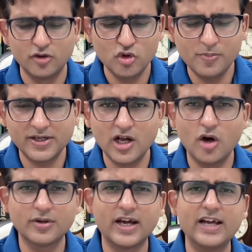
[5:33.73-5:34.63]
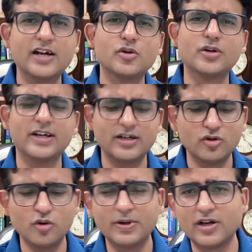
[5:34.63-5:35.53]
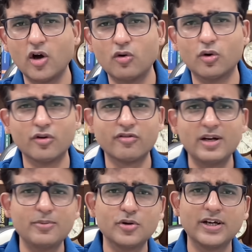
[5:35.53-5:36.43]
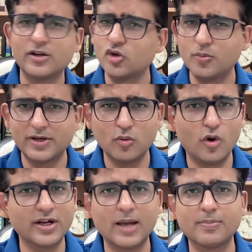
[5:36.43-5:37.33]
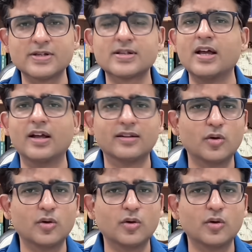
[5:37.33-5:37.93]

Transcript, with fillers: no matter how tired you get, no matter how overwhelmed you get, no matter what happens.